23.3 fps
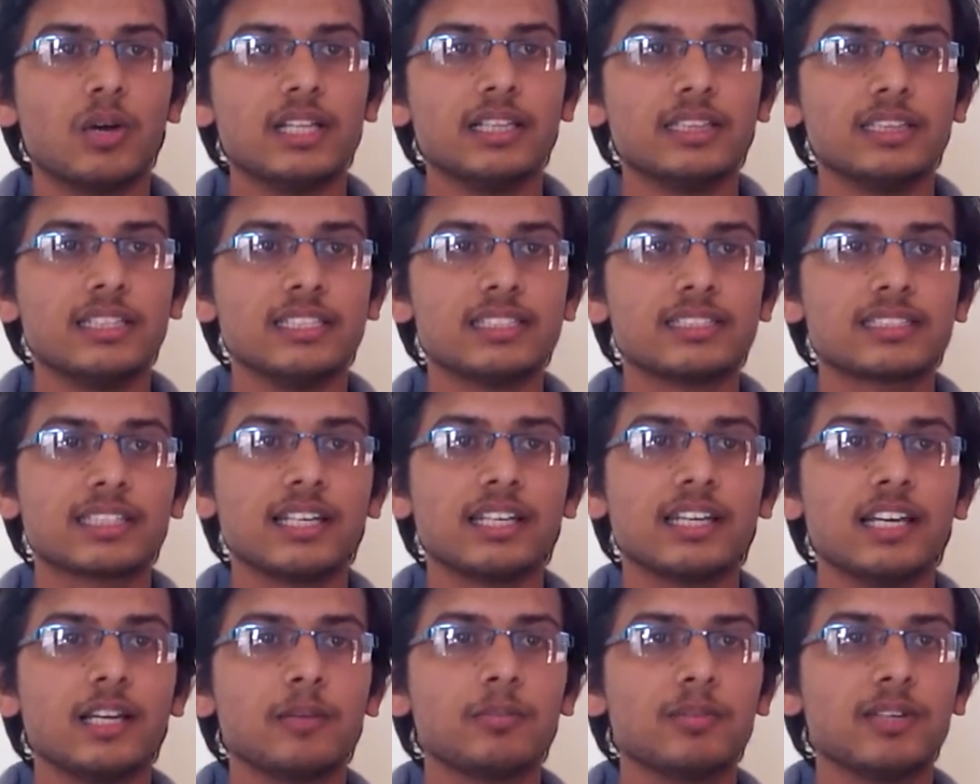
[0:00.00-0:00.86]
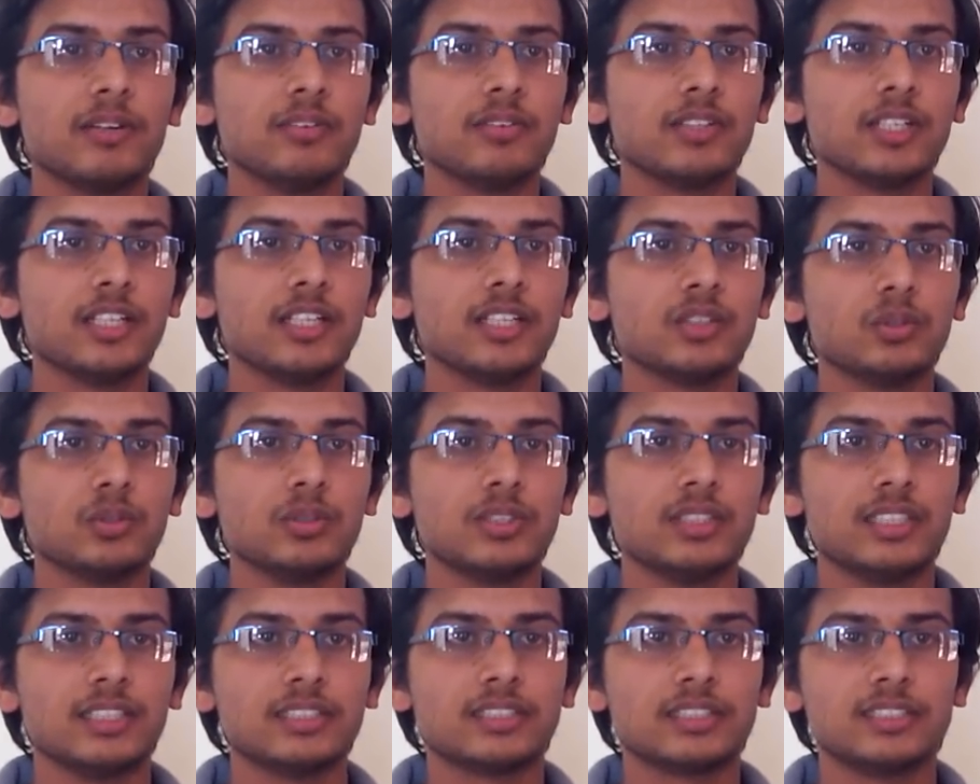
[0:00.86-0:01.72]
While this can help navigate
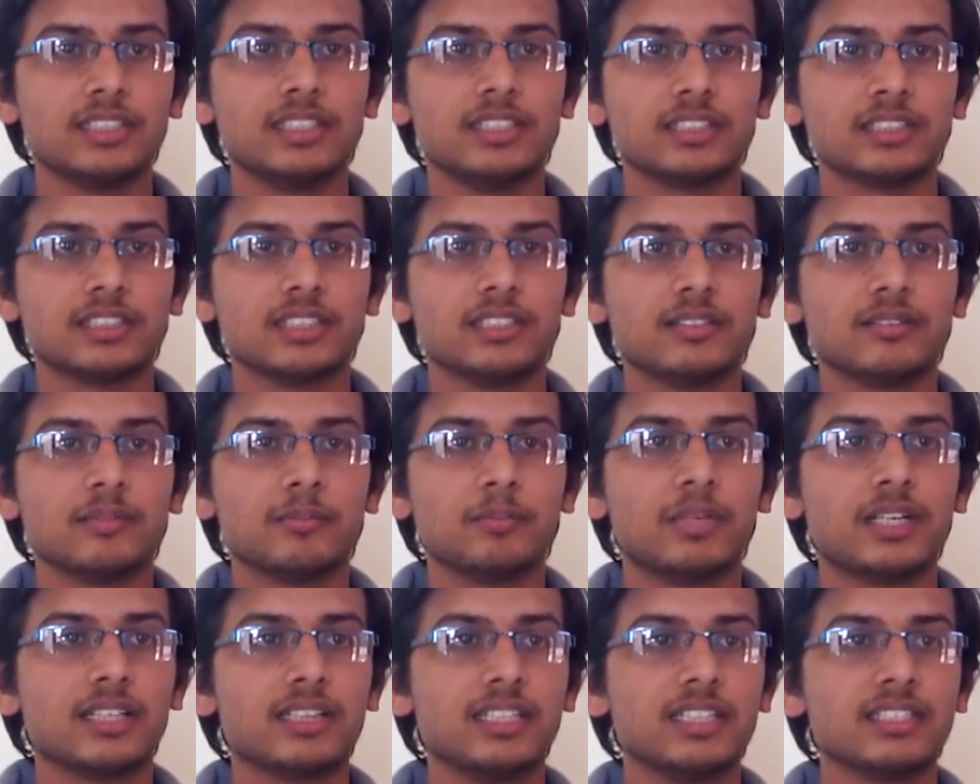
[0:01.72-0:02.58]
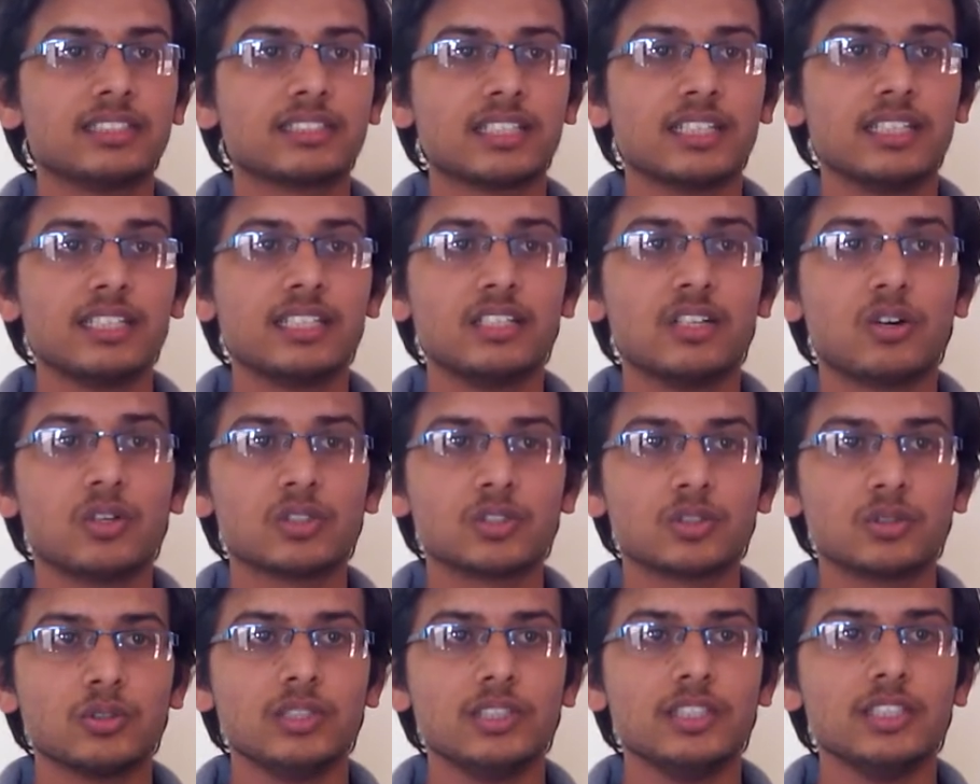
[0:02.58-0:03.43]
to a destination, but this can
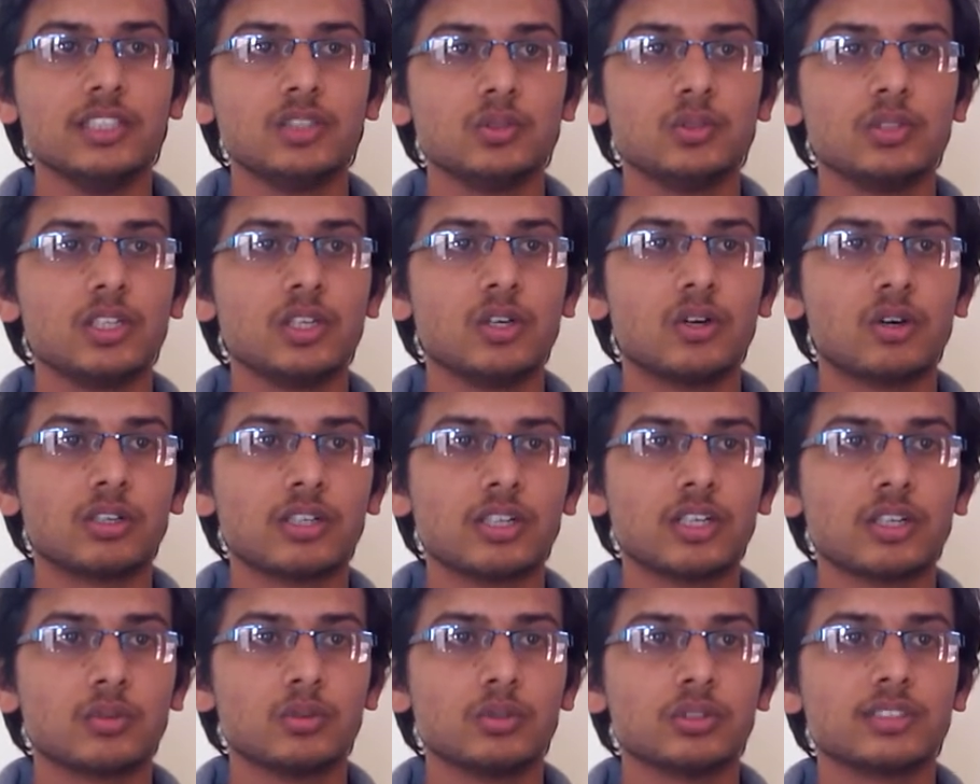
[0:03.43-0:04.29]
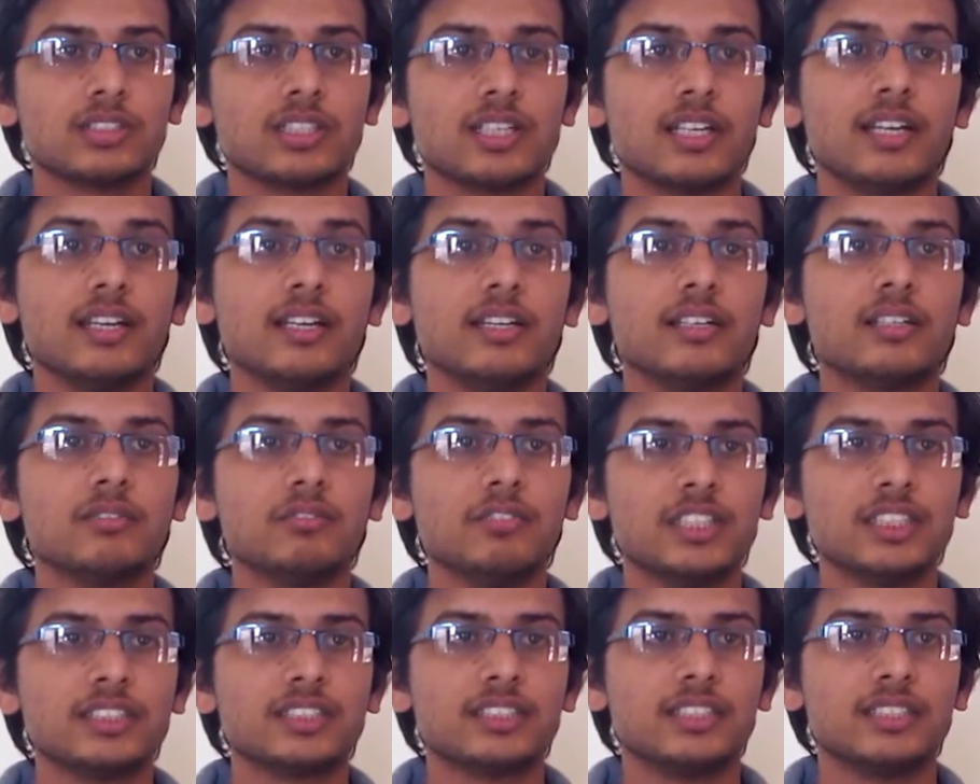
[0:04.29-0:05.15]
also lead to a longer routes
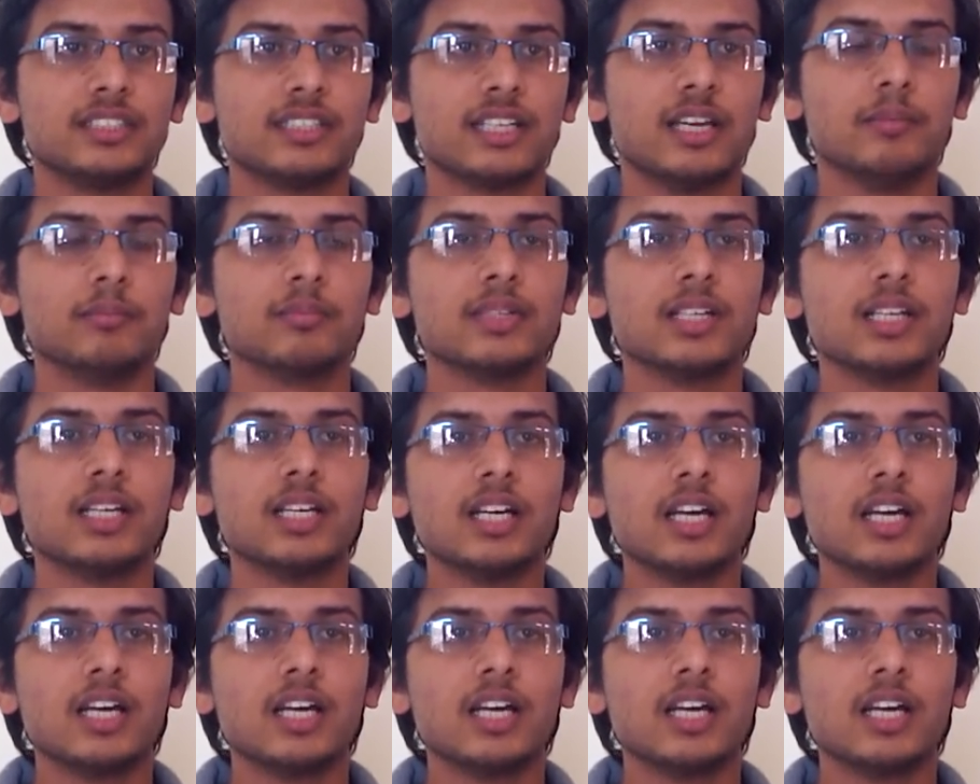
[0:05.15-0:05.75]
and wasted time.